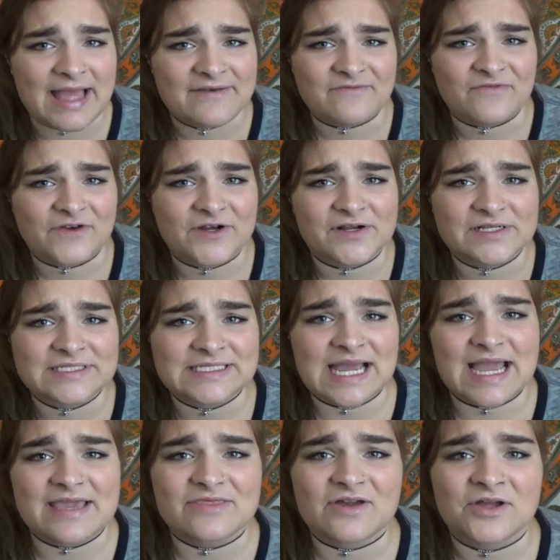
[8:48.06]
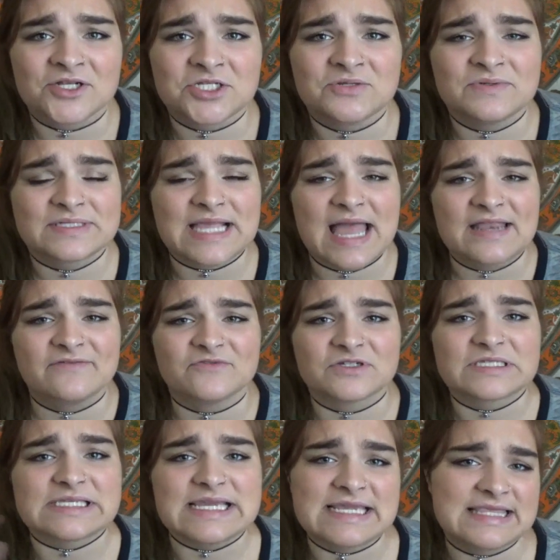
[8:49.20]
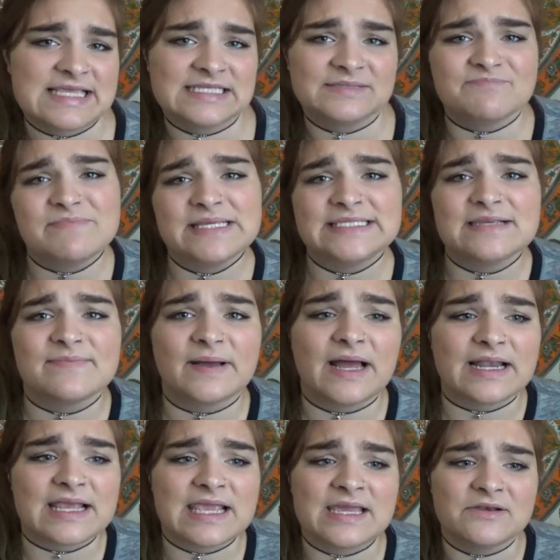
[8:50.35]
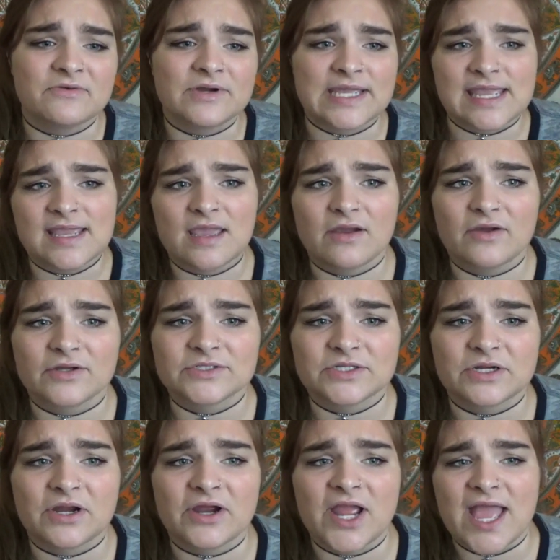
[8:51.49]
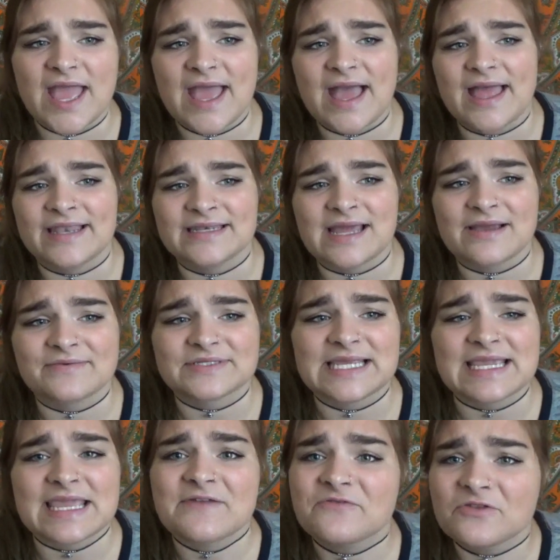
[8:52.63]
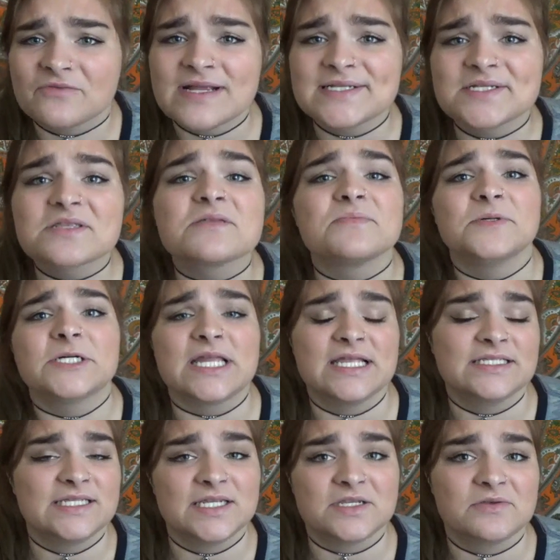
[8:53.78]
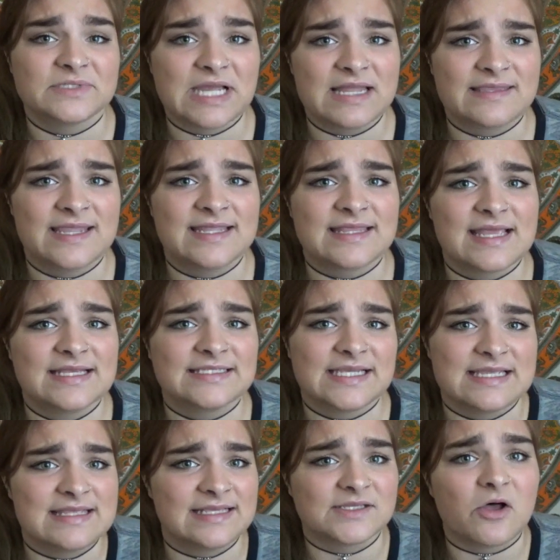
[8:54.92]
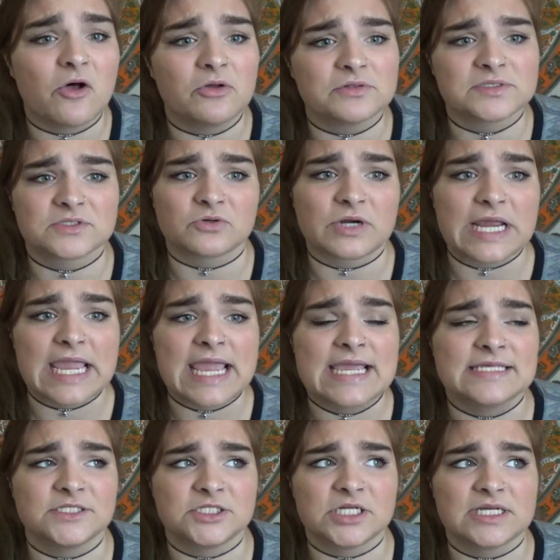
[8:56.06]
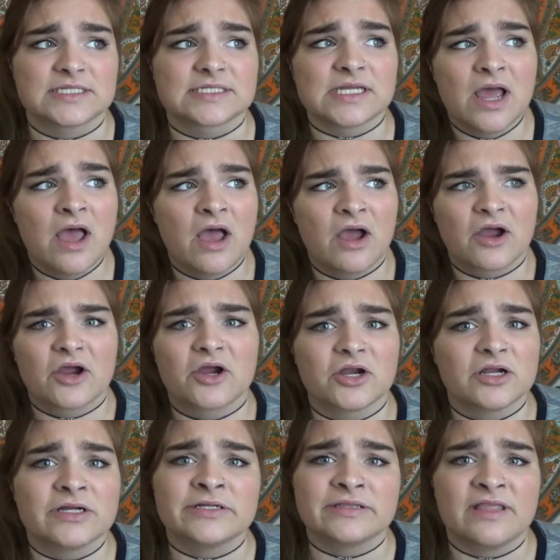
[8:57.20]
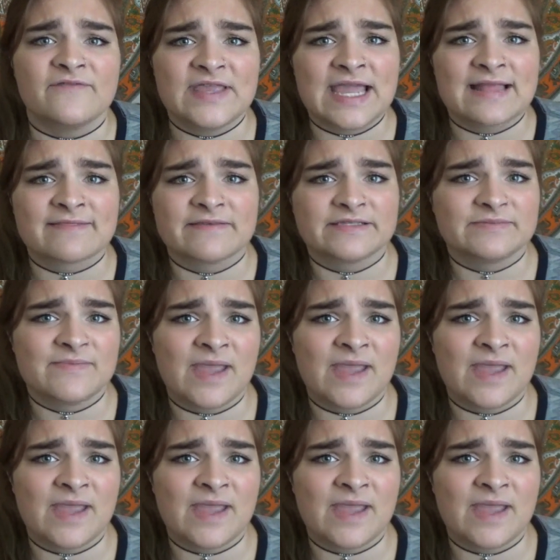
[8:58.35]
at first. I thought she was kind of just like this busybody, annoying character, and I was like, if the rest of the book continues on like this and this whole story is just her living at this